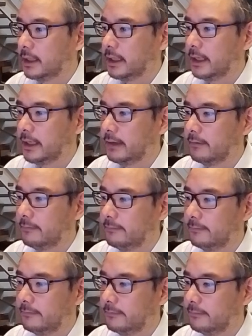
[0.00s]
I
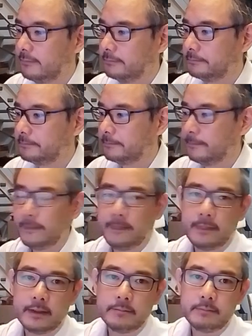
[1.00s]
have
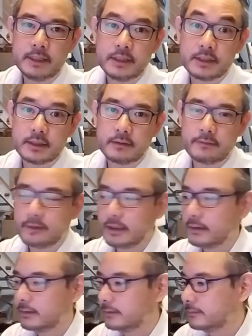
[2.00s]
the B Java
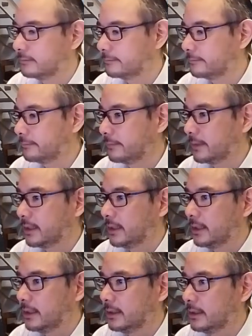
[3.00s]
file.
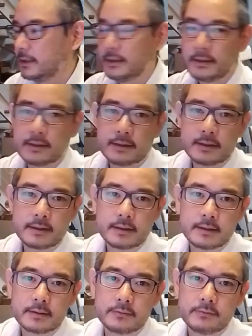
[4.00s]

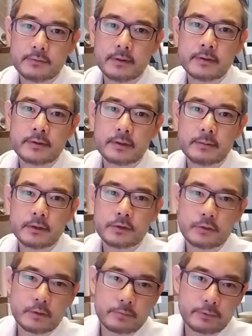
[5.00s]
It's very similar
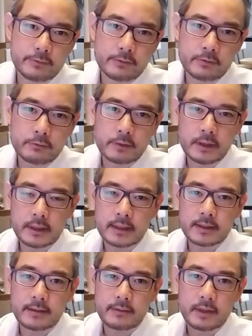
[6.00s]
to the previous one,
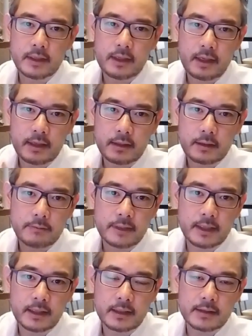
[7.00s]
except the A and the
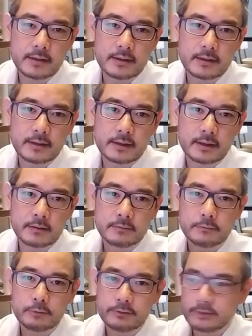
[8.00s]
B classes are
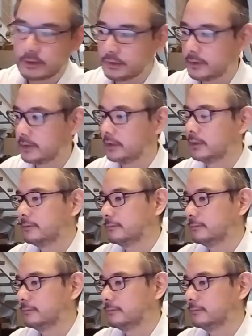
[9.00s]
reversed.